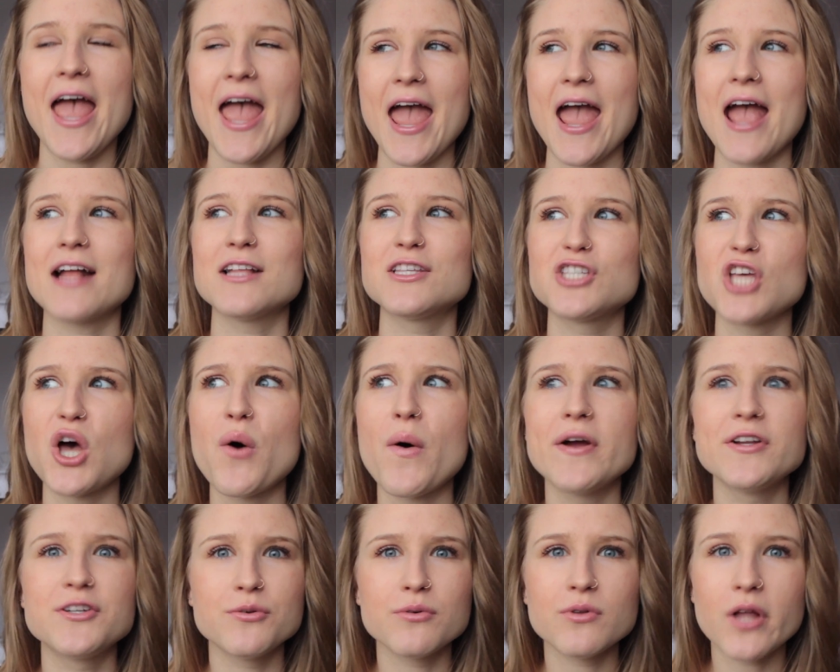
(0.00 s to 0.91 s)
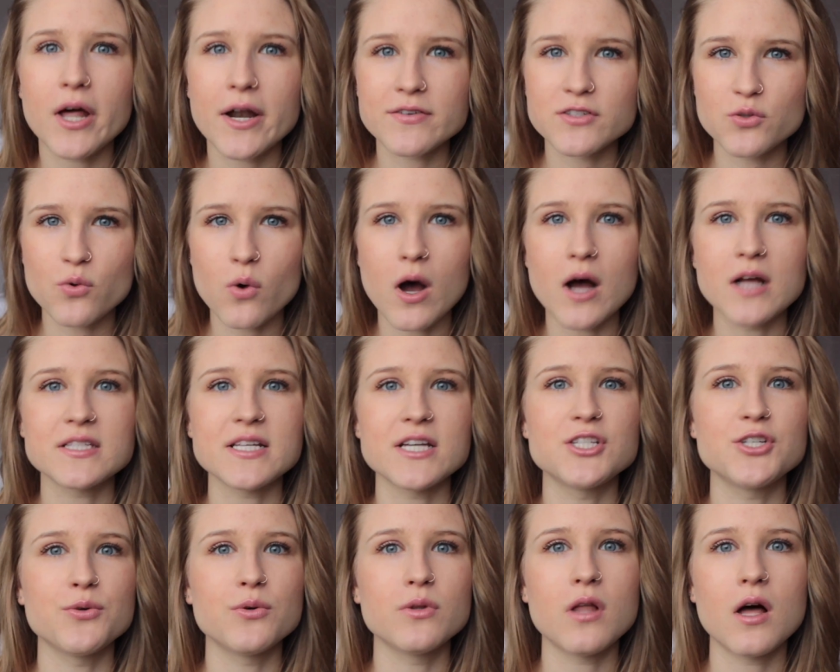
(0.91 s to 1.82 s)
And so I do a lot of squats,
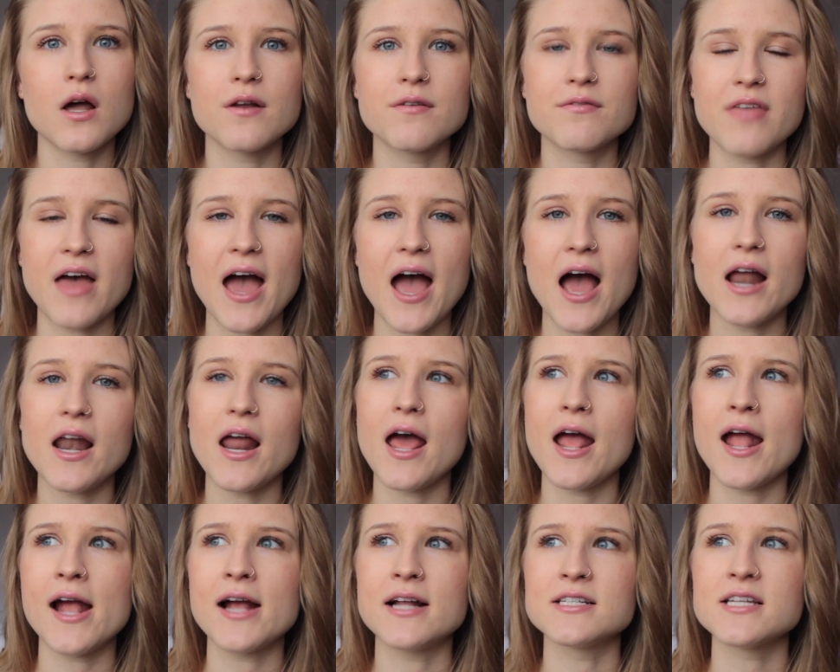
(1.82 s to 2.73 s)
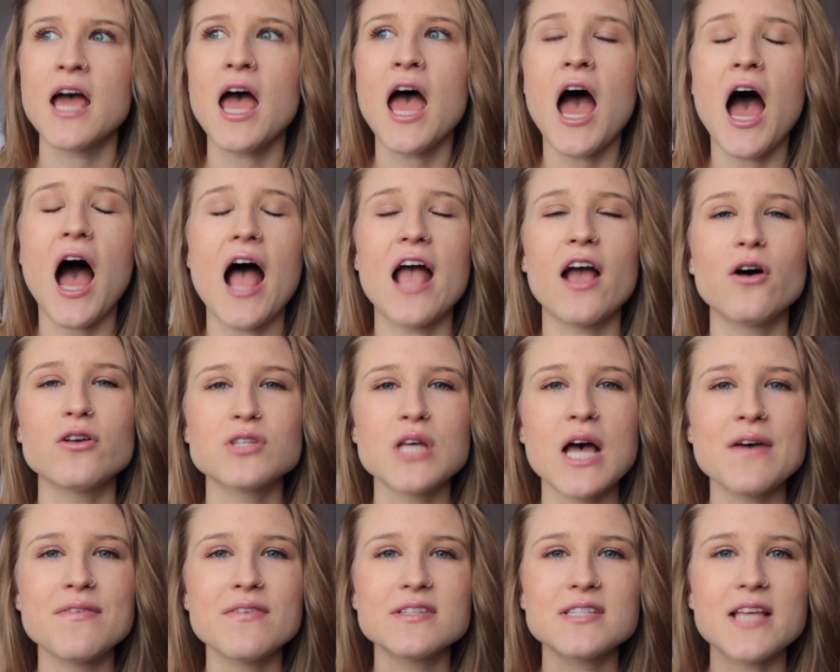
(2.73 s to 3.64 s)
I do a lot of that, and I
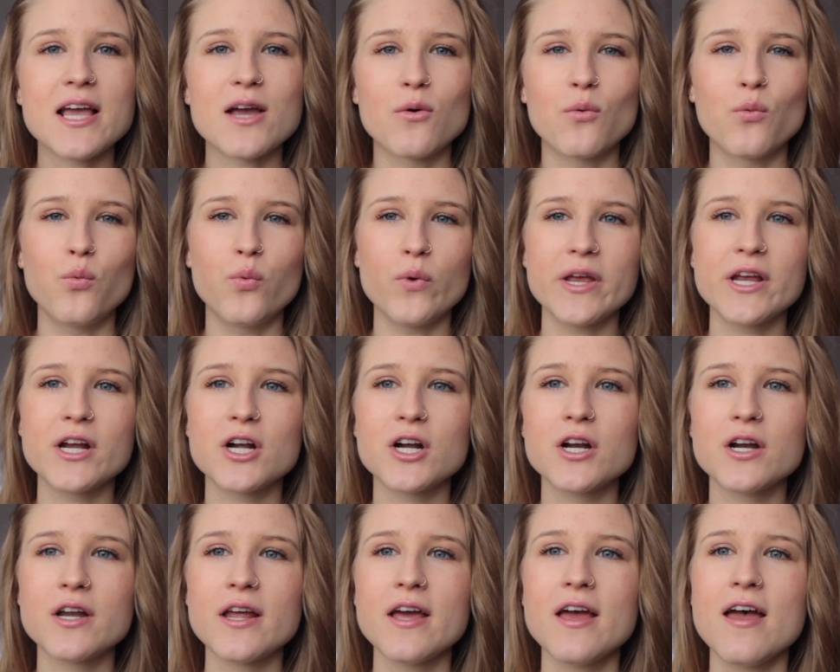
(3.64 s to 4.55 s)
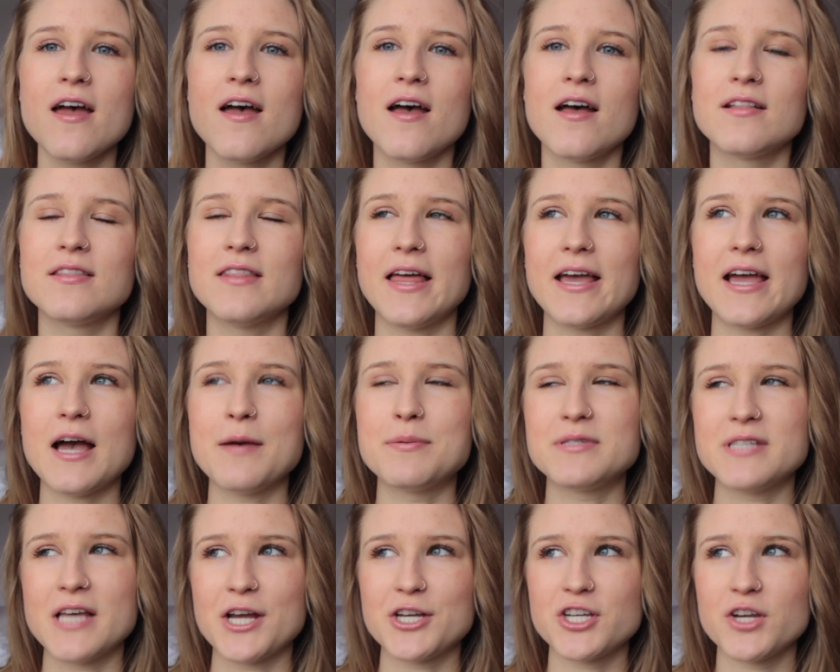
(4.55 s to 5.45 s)
also have this like weird like
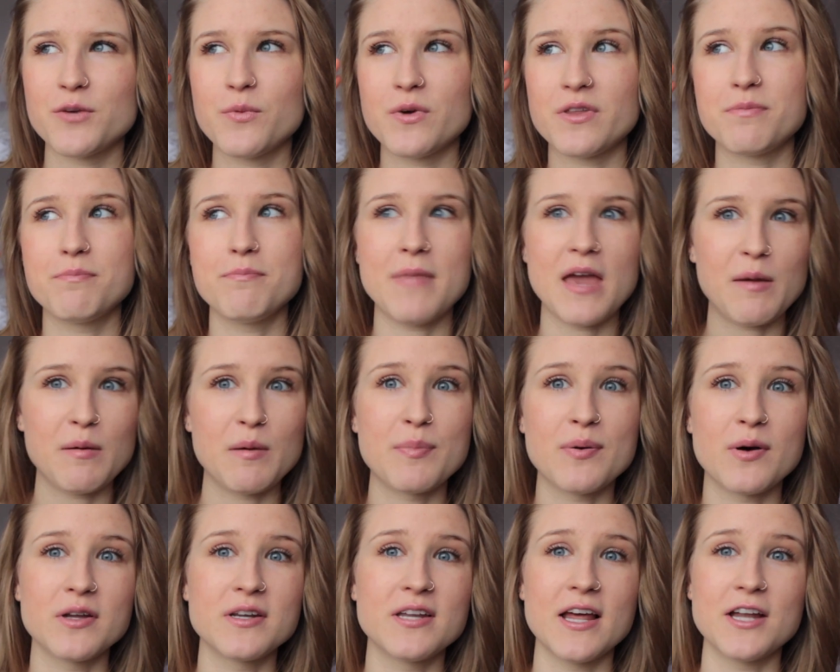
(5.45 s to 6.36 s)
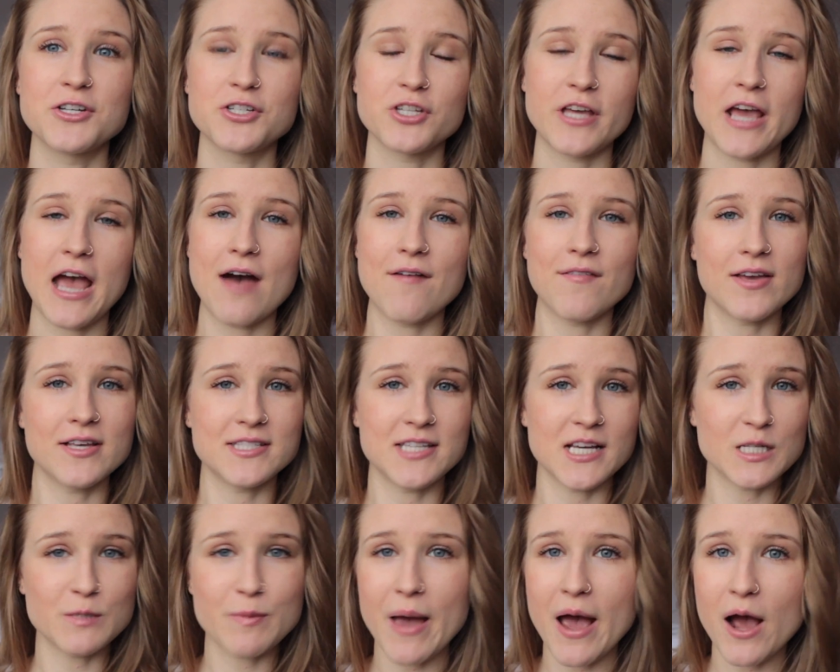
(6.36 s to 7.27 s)
obsession with maybe potentially having a
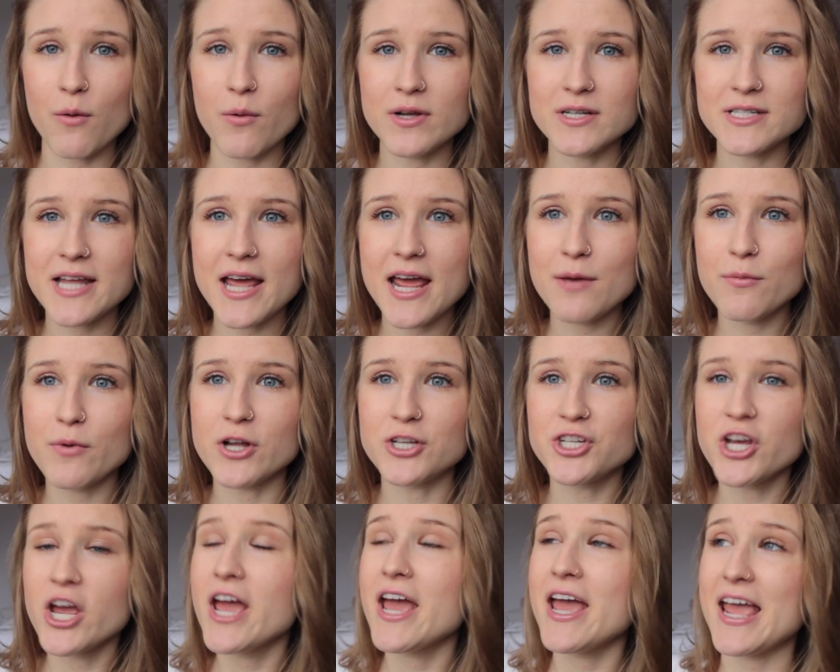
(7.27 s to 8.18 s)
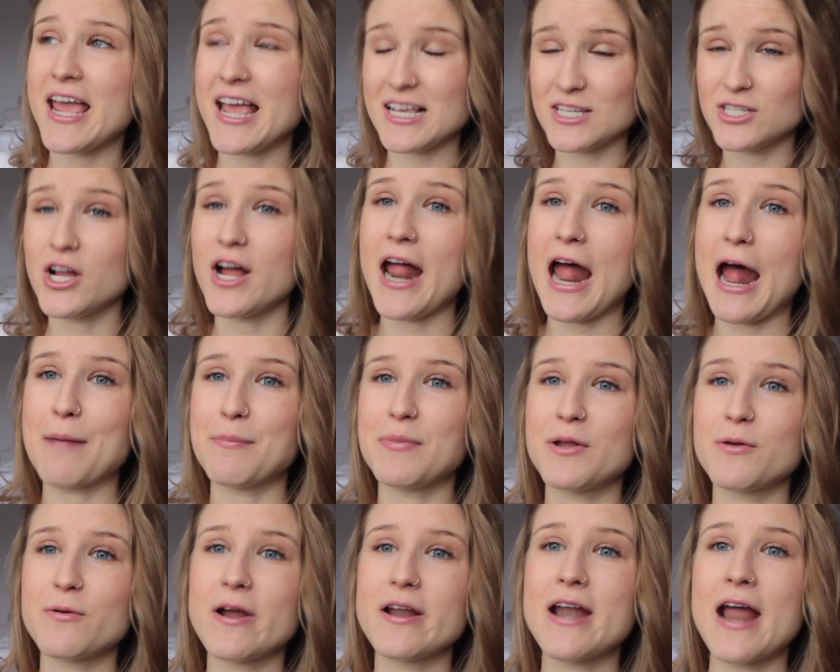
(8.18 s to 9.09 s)
six pack one day, which is not
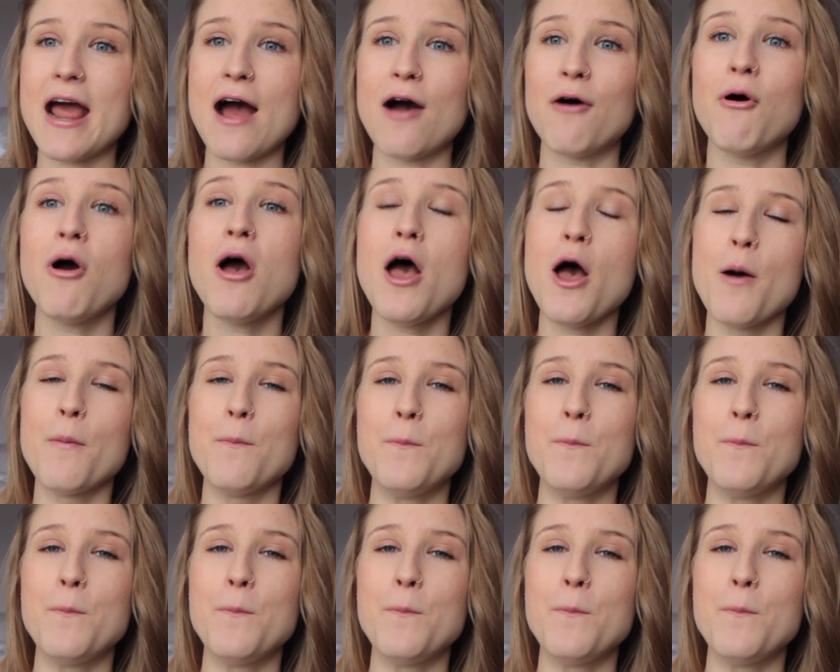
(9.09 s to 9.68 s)
happening right now.